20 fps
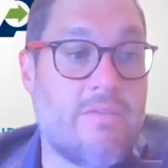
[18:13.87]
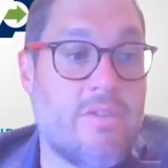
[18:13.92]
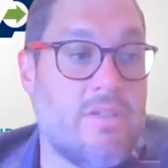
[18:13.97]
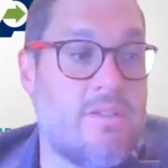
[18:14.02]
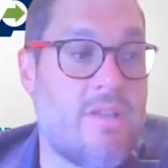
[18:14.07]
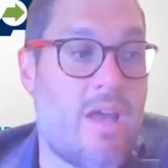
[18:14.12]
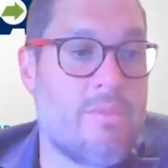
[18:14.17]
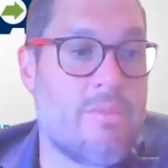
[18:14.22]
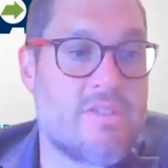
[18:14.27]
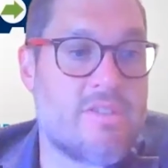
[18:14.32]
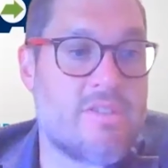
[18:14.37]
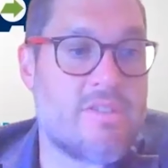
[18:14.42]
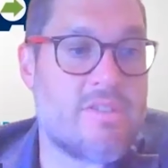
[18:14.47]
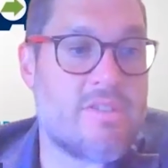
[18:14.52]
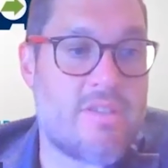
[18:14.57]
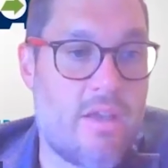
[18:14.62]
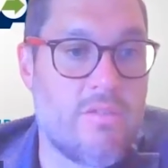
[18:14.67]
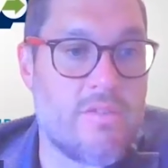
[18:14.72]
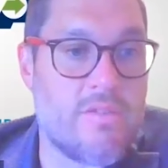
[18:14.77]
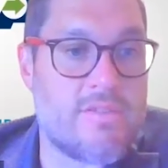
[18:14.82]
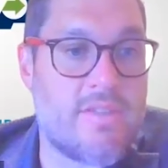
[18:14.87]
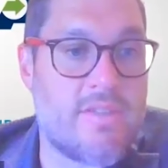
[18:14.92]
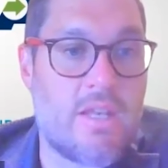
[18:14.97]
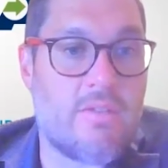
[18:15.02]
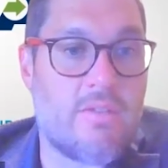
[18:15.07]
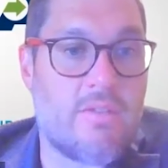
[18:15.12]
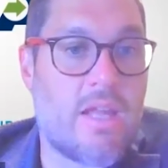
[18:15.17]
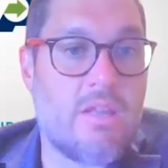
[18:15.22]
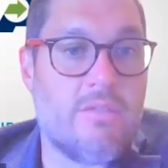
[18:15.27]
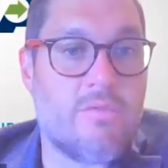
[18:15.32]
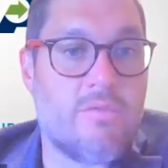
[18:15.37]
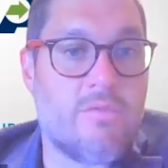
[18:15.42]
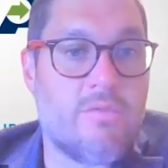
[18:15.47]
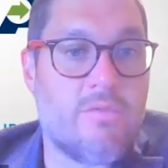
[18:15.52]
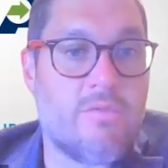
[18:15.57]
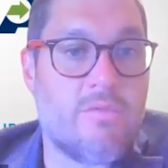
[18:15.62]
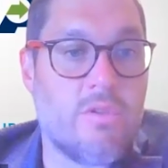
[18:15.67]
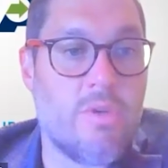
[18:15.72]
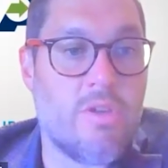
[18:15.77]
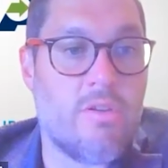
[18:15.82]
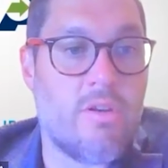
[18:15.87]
not even domiciled in the state of California,